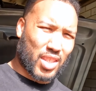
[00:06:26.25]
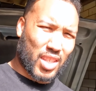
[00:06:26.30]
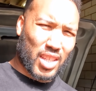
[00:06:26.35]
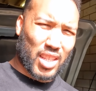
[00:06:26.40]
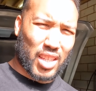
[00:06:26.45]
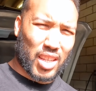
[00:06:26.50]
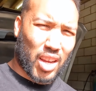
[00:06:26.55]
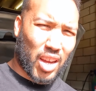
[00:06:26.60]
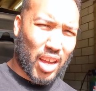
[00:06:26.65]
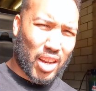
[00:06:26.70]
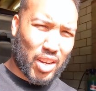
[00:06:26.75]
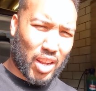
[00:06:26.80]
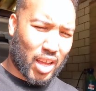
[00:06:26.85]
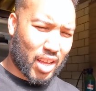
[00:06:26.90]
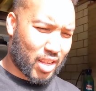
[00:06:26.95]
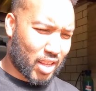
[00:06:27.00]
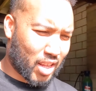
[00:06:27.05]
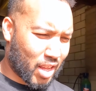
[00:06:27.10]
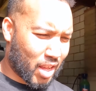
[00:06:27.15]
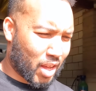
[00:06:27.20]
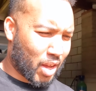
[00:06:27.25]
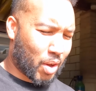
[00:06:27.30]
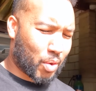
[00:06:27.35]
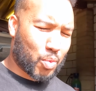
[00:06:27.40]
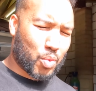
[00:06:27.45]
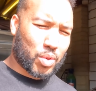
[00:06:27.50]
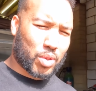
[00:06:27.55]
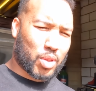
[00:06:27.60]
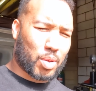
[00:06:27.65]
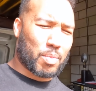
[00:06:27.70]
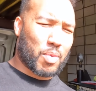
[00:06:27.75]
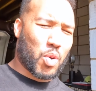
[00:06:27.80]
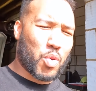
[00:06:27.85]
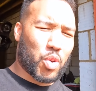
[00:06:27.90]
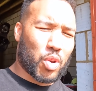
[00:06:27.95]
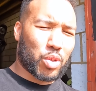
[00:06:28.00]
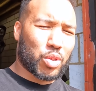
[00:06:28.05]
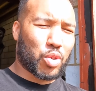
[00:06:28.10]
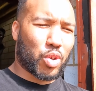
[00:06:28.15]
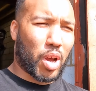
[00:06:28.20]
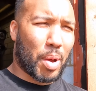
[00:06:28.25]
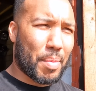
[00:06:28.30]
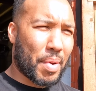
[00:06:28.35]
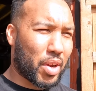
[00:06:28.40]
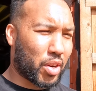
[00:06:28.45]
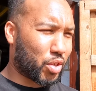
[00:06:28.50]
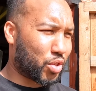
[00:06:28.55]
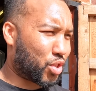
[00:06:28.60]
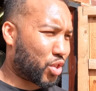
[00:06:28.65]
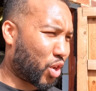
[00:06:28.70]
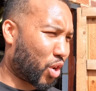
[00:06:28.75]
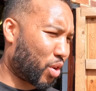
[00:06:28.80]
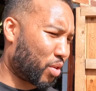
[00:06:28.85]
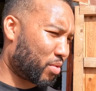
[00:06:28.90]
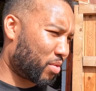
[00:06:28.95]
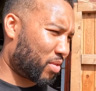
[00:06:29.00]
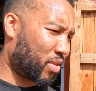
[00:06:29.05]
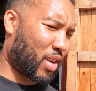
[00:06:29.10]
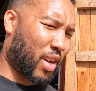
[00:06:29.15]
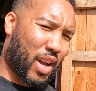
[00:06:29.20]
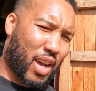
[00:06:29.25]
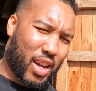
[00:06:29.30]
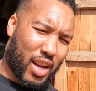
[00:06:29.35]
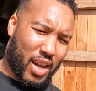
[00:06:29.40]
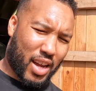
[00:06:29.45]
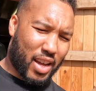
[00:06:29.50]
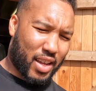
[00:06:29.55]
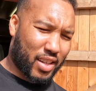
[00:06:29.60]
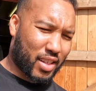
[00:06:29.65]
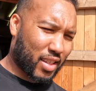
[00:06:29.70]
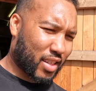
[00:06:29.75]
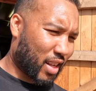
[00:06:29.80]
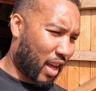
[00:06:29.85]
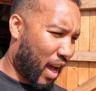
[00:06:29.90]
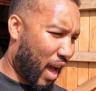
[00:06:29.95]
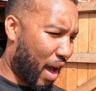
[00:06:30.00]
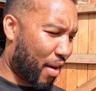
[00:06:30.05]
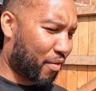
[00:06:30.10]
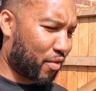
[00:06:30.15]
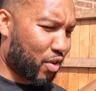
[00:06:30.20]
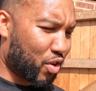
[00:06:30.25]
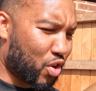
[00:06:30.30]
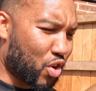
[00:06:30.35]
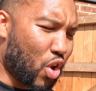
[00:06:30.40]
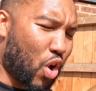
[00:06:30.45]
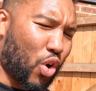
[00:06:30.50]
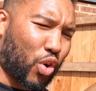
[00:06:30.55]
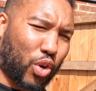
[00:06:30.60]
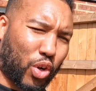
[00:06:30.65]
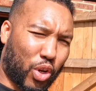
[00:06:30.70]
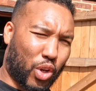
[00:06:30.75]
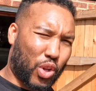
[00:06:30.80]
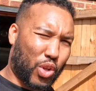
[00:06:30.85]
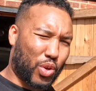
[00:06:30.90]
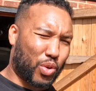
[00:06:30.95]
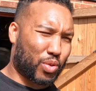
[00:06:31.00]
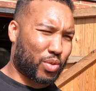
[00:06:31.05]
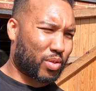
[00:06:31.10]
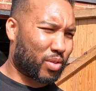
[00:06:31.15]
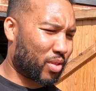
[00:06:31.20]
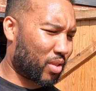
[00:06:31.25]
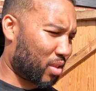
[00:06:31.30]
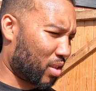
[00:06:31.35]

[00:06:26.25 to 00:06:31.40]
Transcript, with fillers: See, tomorrow going to American show and I have no clue,